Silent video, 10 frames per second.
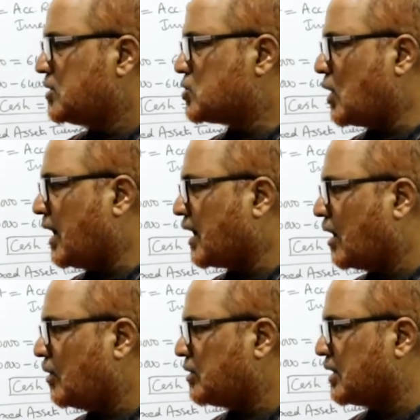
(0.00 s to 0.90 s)
So
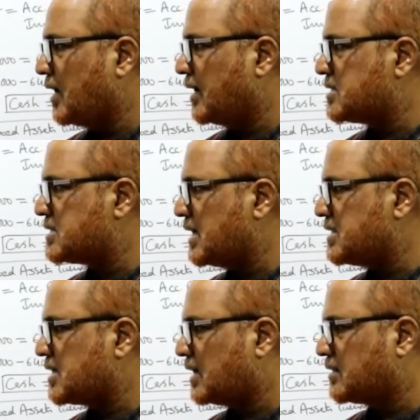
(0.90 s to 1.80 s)
account uh,
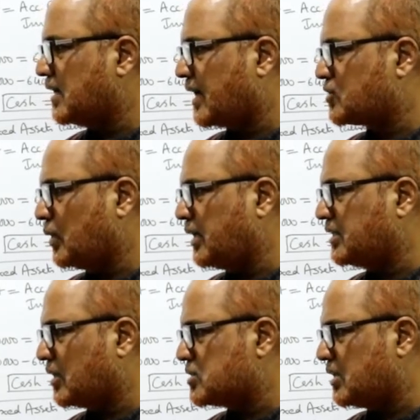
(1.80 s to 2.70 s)
sales are 3 lakh
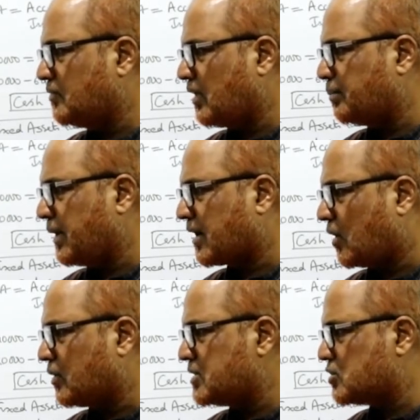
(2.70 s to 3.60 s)
20,000 divided by
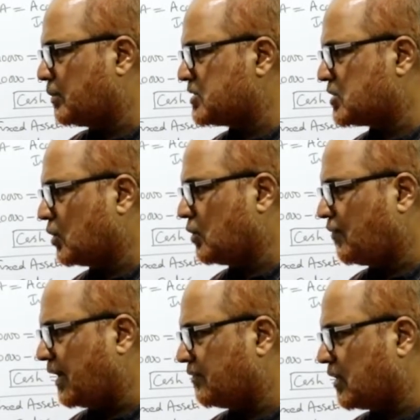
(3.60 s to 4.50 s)
account receivable is equal to
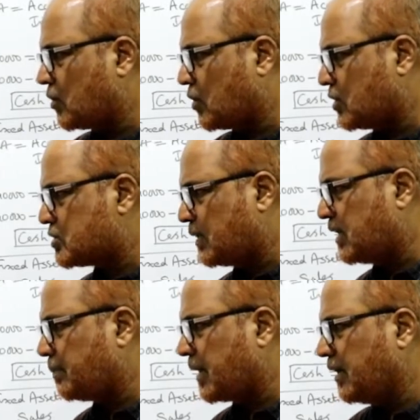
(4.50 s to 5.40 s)
5. Now cross
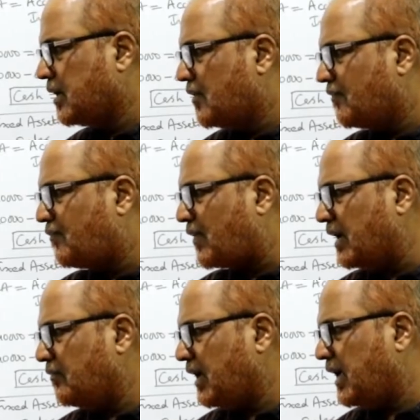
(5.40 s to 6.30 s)
multiply
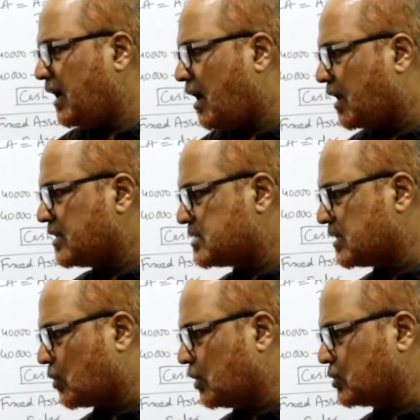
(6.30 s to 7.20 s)
5 AR is
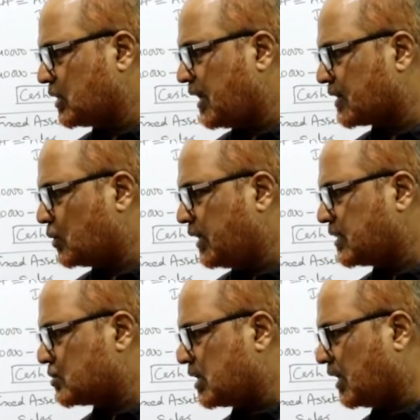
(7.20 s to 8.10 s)
equal to 3 lakh
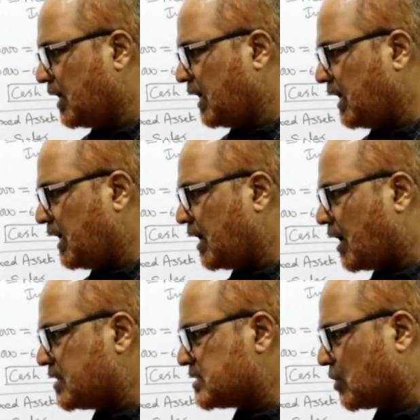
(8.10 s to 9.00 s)
20,000.
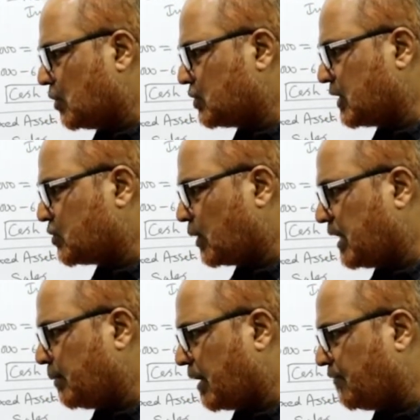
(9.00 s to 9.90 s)
AR is equal to
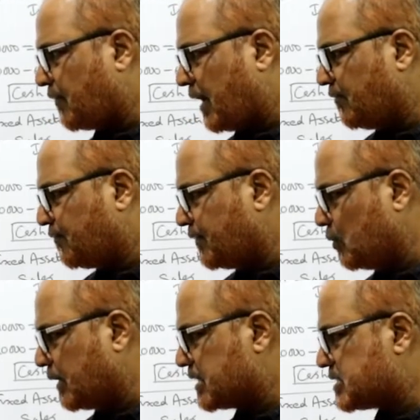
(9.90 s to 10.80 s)
320 by 5
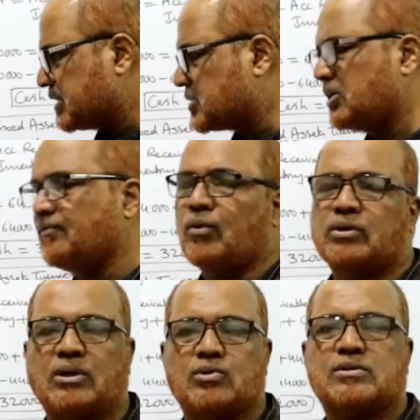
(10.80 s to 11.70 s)
you will get
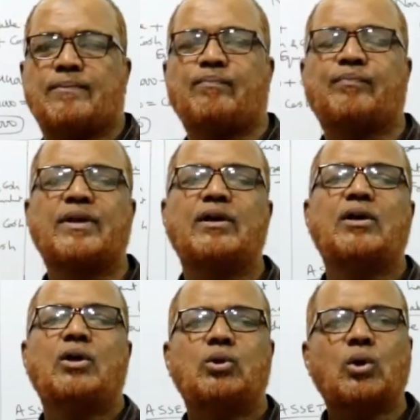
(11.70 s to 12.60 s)
64,000.
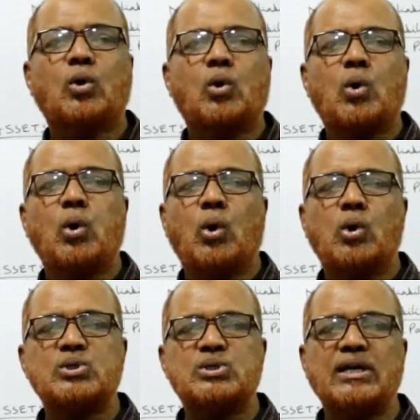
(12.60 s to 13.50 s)
So
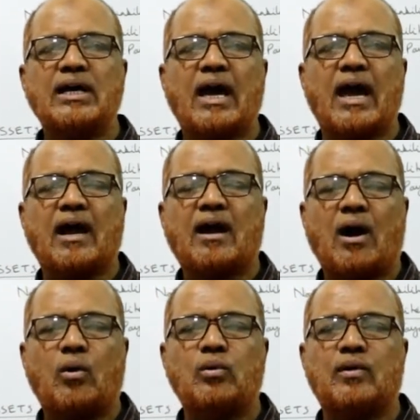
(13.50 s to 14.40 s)
closing
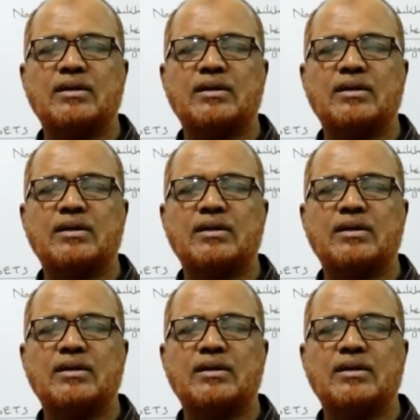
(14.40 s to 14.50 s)
account